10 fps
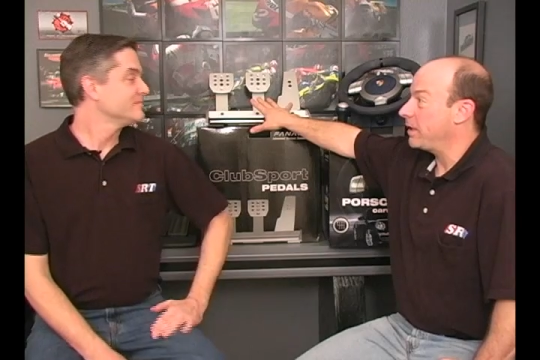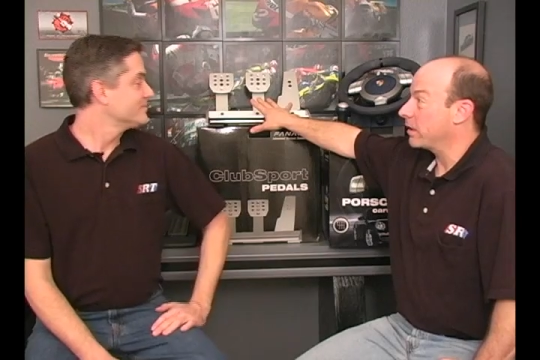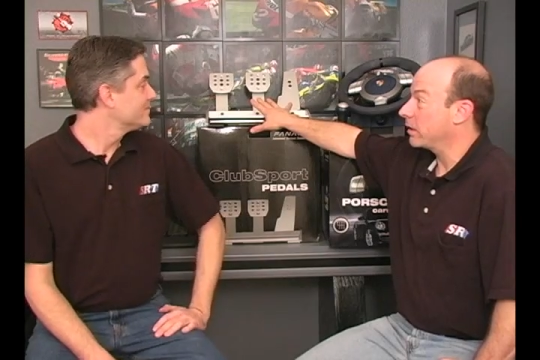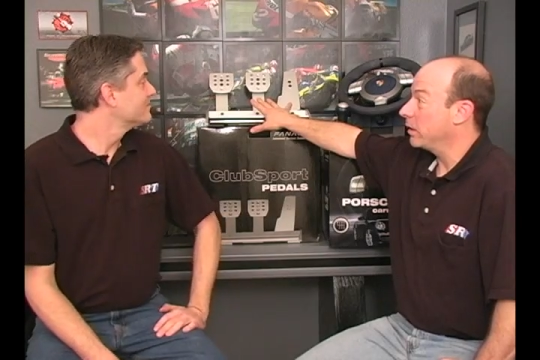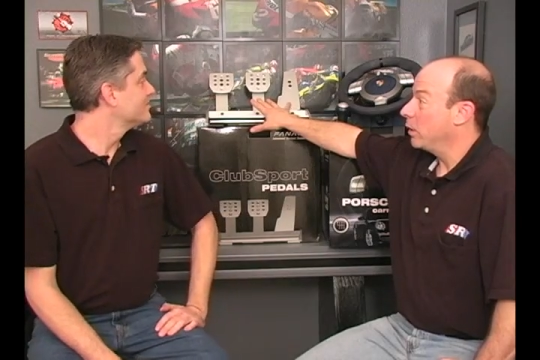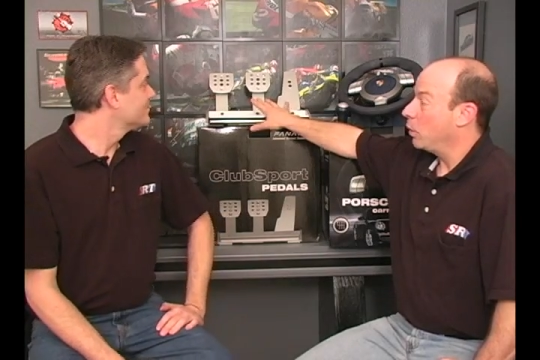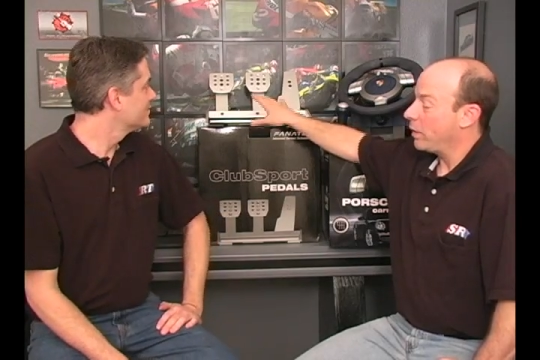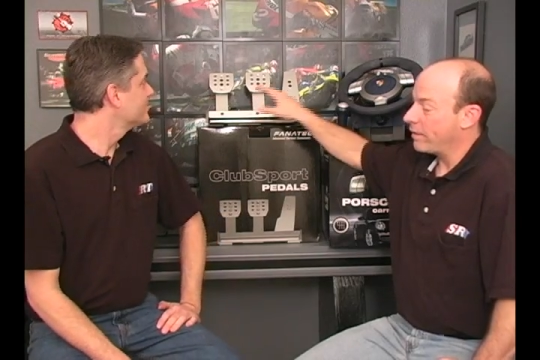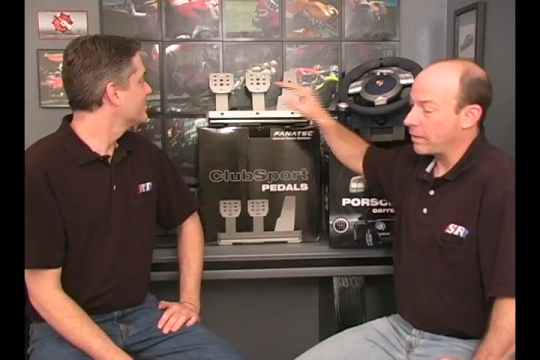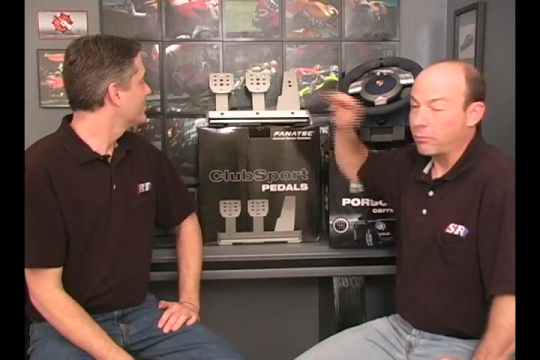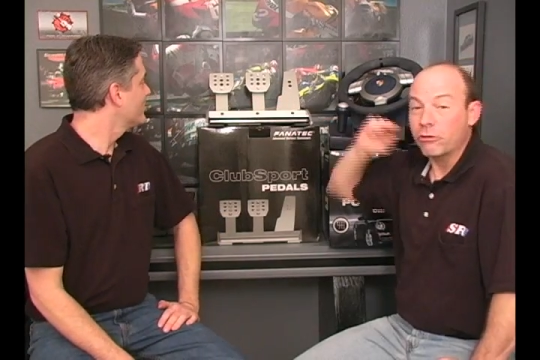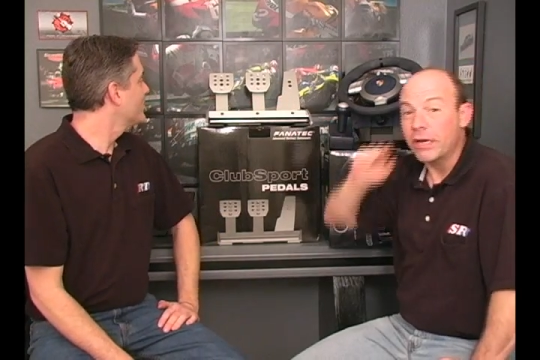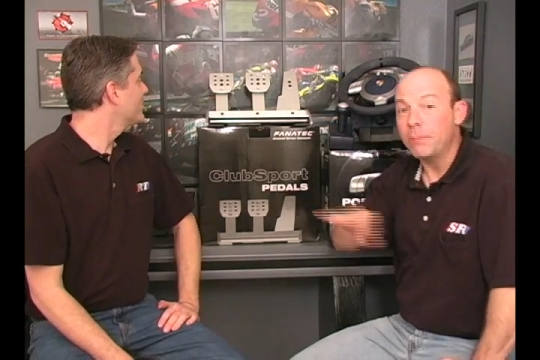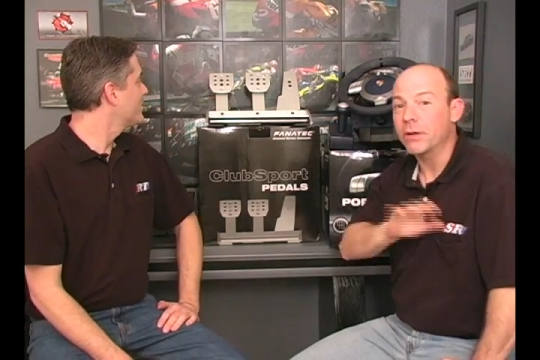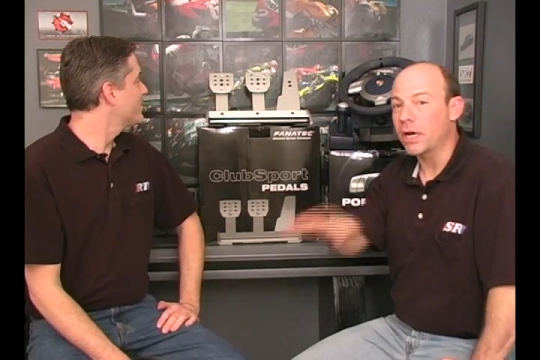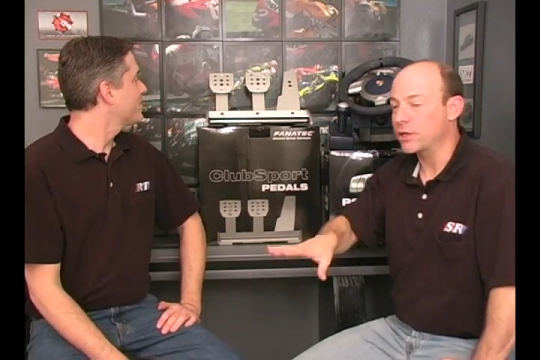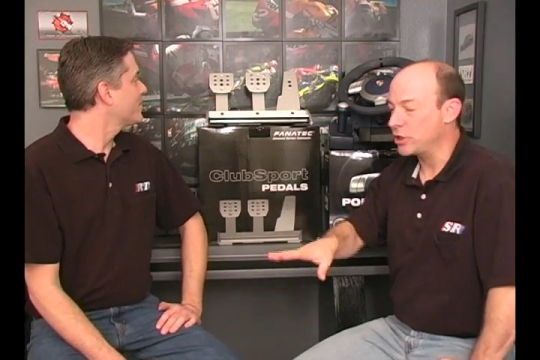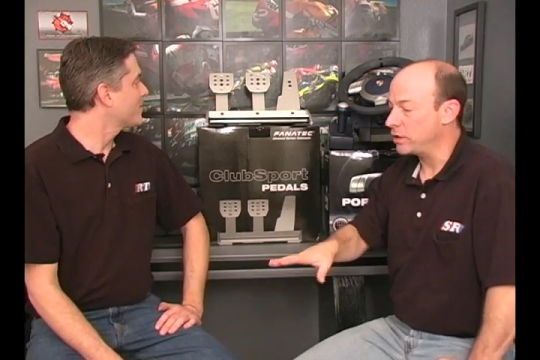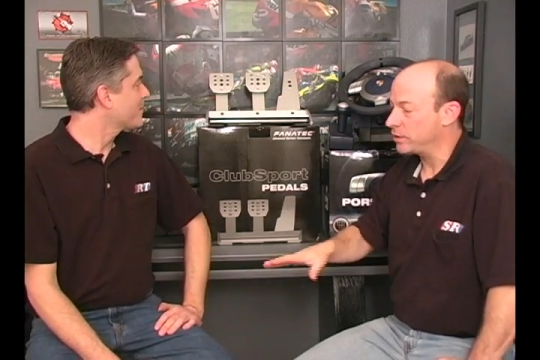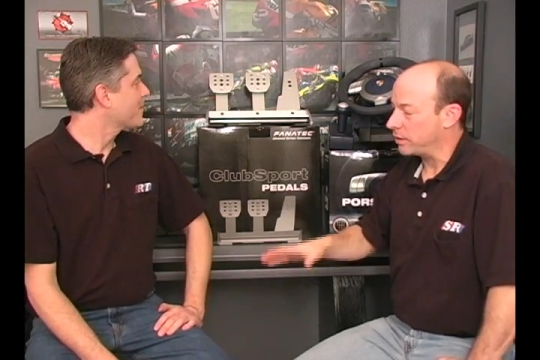Speaker 1: here. We have a
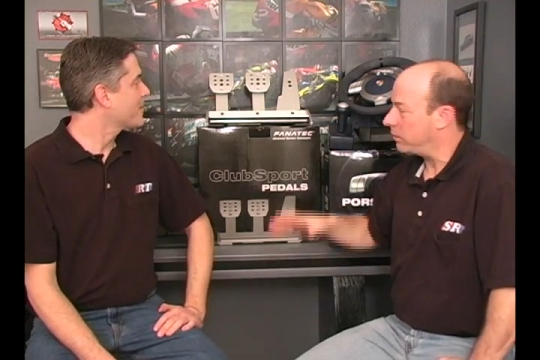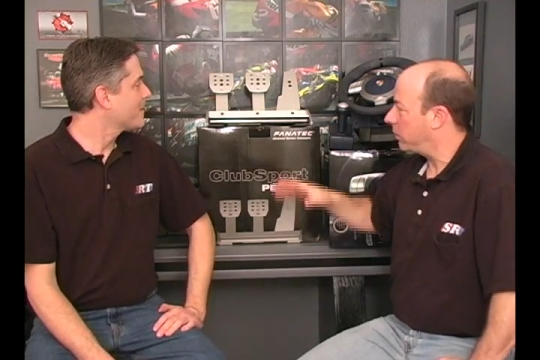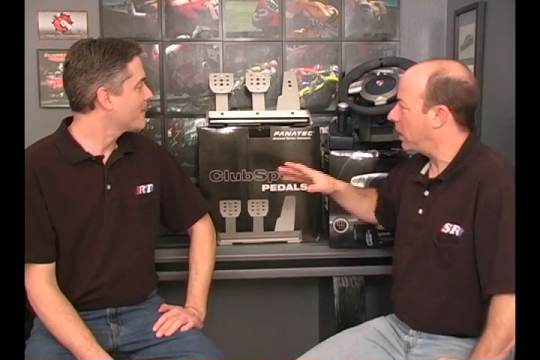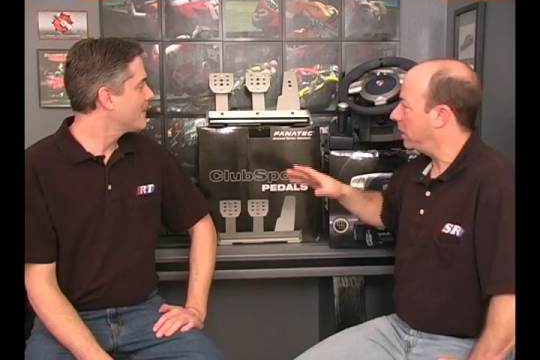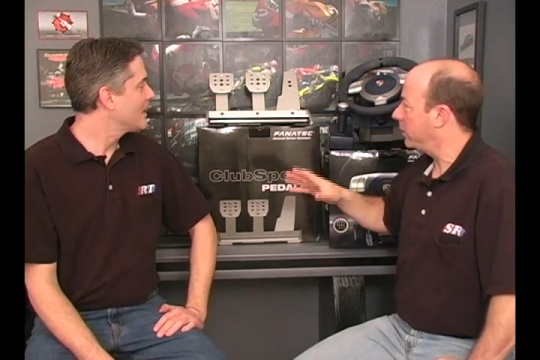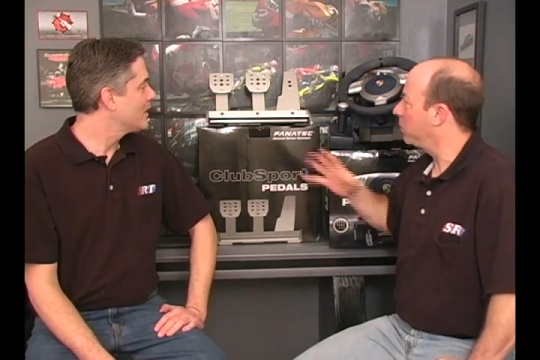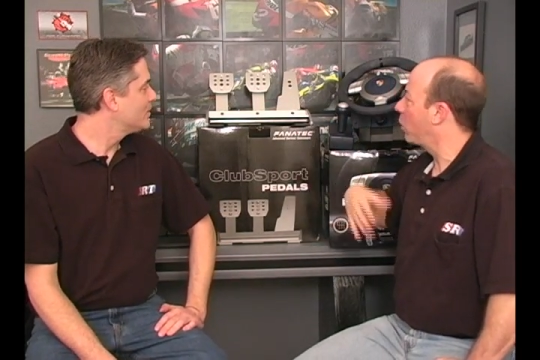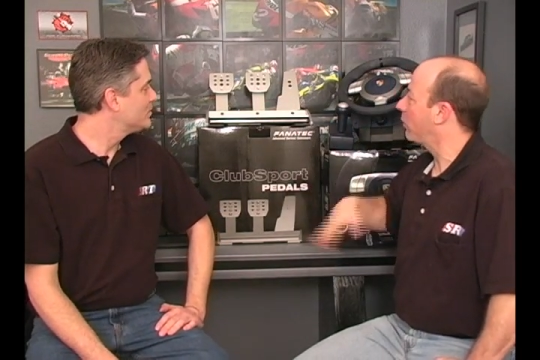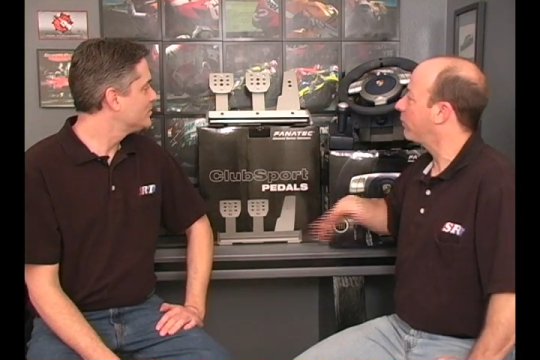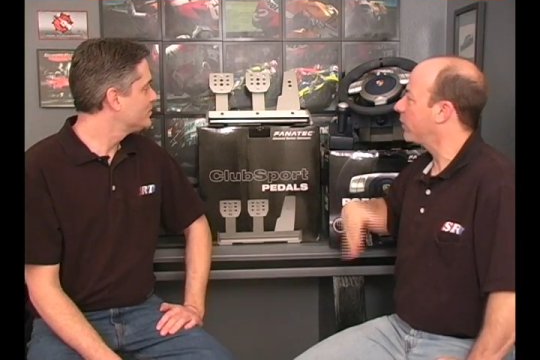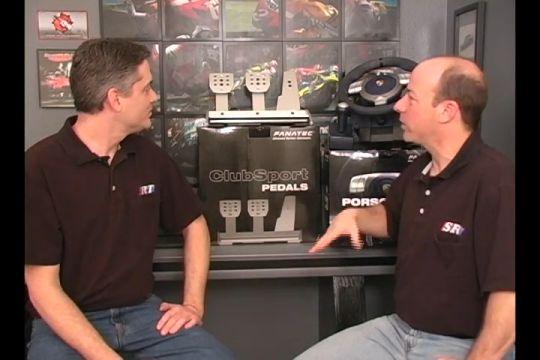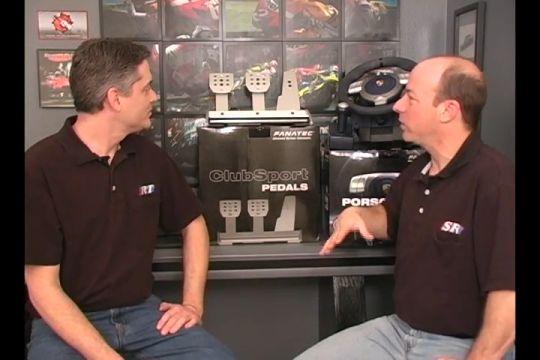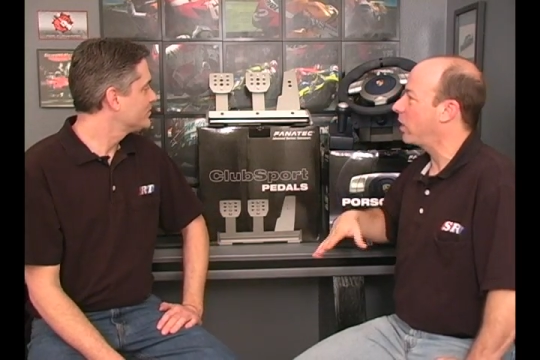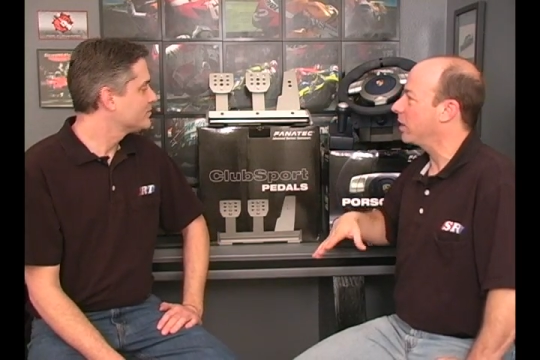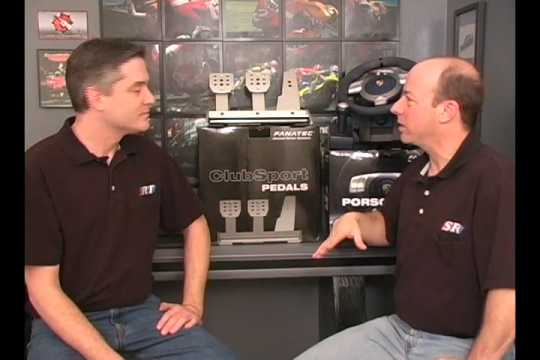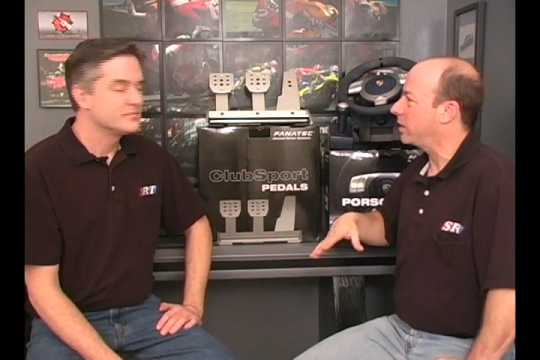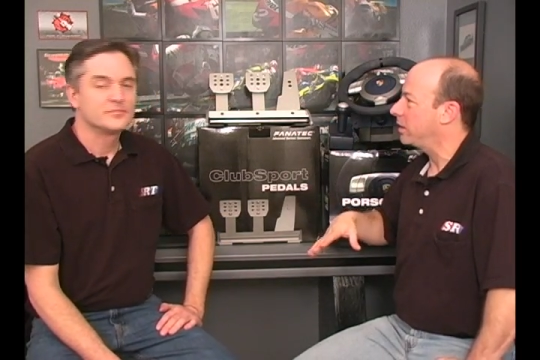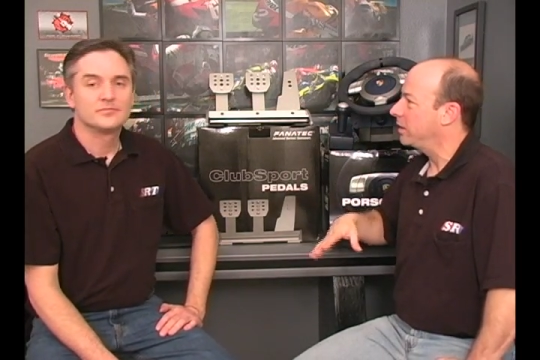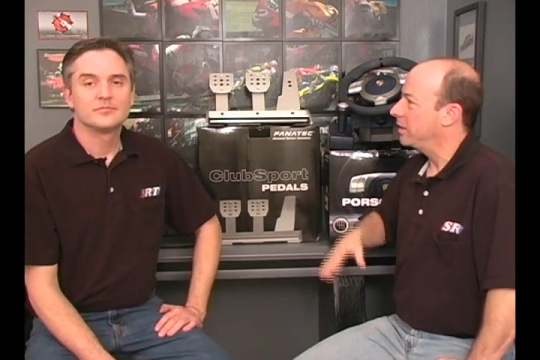pre-production, so a little more further along in the